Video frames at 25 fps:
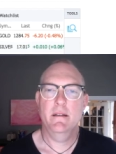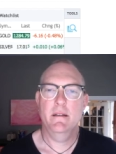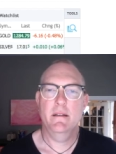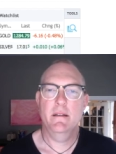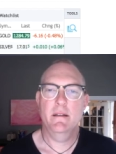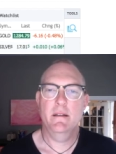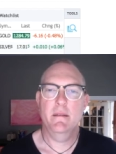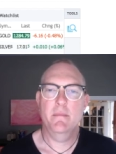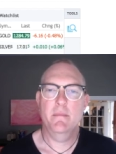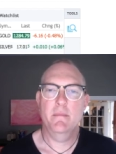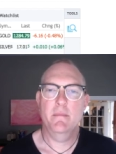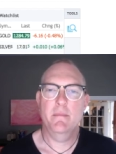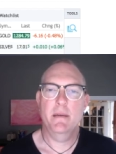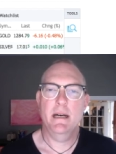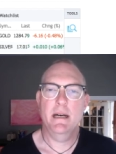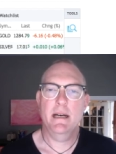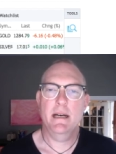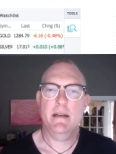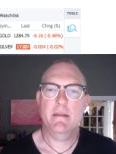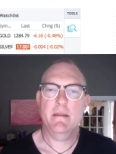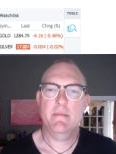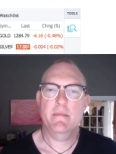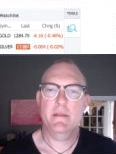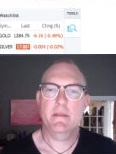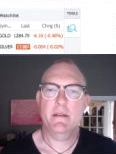the
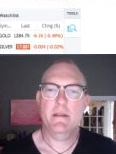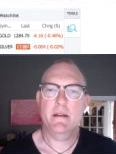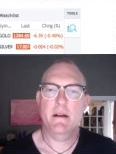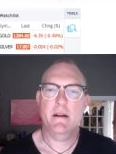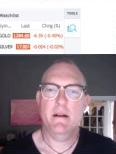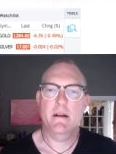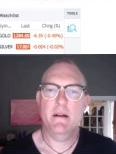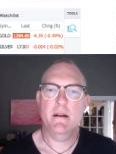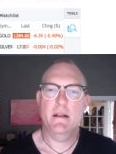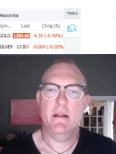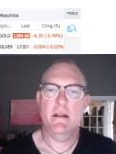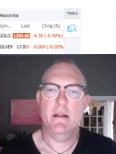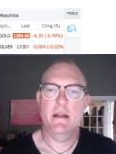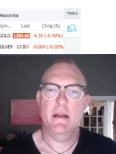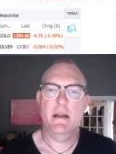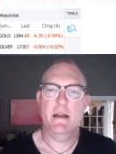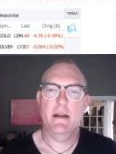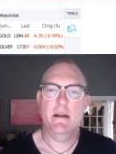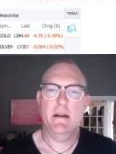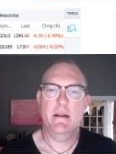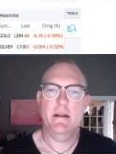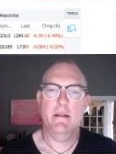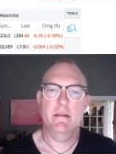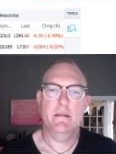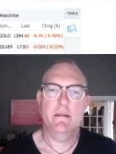bottoms are all
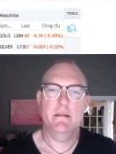higher.